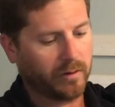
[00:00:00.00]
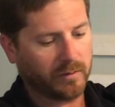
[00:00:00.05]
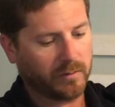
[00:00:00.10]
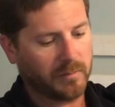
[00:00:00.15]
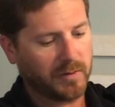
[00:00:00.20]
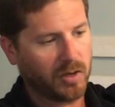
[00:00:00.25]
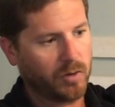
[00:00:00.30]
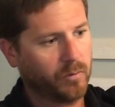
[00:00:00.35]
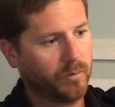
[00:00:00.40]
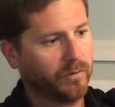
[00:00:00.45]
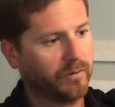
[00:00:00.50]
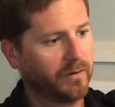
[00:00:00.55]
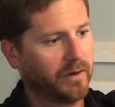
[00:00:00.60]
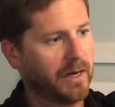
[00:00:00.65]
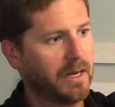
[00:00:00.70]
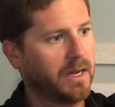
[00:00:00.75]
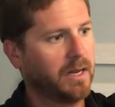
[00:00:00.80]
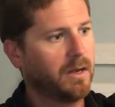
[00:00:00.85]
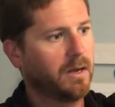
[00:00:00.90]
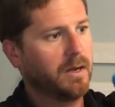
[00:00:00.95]
to be using
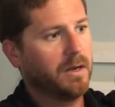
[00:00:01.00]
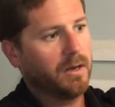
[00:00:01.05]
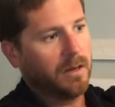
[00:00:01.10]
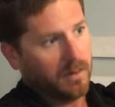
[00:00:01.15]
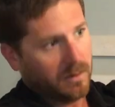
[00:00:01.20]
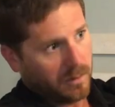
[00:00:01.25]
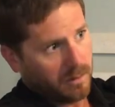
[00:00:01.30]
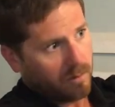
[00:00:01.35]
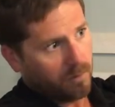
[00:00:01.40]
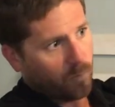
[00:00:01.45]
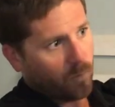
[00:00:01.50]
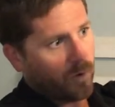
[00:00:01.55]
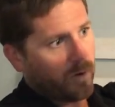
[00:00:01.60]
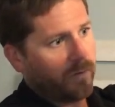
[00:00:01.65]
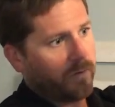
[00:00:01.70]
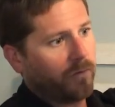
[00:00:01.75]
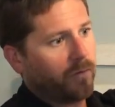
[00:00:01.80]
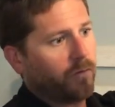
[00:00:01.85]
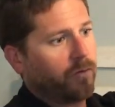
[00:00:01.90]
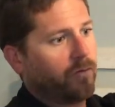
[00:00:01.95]
it
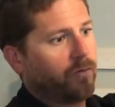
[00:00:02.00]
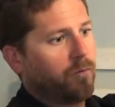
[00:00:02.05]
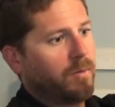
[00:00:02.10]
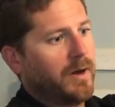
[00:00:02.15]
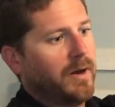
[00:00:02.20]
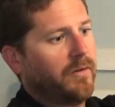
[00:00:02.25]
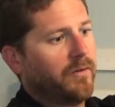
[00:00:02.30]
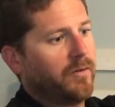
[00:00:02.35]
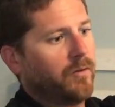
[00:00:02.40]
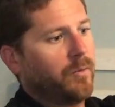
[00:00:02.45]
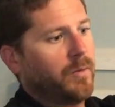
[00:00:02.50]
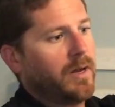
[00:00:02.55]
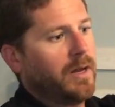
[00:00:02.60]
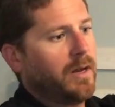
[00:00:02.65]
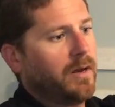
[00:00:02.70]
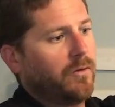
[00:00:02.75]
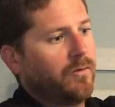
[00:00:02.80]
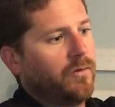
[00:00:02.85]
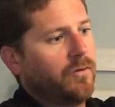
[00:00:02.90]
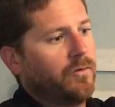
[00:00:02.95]
once or twice a
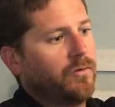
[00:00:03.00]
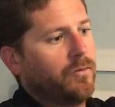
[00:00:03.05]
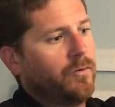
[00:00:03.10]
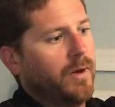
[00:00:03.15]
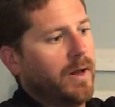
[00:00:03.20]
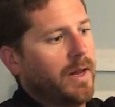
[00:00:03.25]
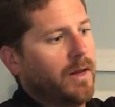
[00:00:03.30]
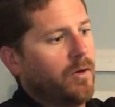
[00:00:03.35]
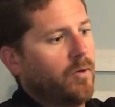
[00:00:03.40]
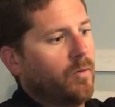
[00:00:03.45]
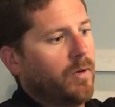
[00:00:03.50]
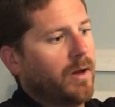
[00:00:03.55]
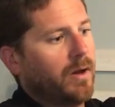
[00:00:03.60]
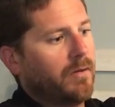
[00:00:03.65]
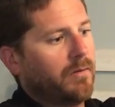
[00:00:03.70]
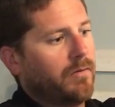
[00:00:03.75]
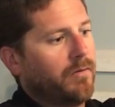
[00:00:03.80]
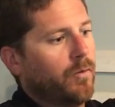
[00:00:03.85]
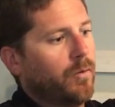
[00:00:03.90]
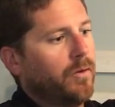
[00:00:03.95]
week to do a quick
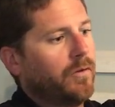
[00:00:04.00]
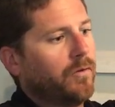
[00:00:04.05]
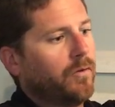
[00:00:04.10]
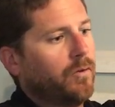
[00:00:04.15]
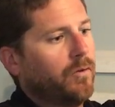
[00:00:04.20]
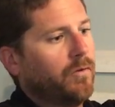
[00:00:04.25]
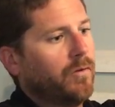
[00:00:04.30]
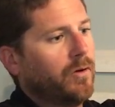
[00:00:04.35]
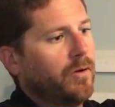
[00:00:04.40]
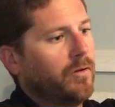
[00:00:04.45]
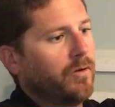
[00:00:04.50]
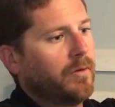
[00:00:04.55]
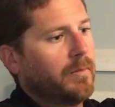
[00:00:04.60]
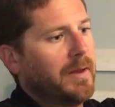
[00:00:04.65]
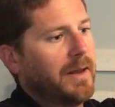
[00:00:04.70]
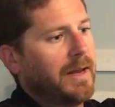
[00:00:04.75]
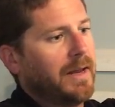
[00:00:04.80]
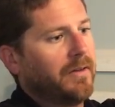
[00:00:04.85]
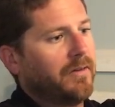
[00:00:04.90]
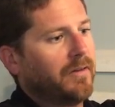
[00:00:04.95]
voiceover to
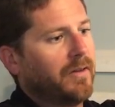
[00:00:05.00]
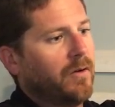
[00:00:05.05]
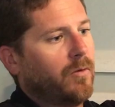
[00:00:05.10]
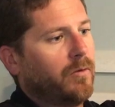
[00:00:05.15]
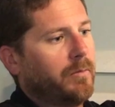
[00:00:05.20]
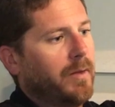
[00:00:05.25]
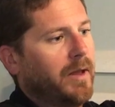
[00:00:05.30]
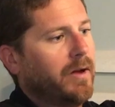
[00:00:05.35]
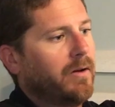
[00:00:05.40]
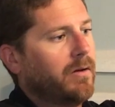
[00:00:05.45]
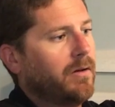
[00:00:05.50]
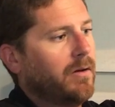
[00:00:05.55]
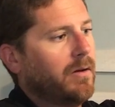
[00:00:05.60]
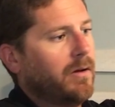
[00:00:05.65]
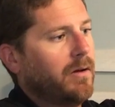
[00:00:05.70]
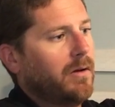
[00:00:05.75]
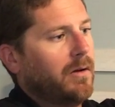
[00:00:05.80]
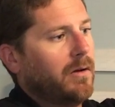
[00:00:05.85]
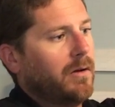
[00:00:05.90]
make it sound better.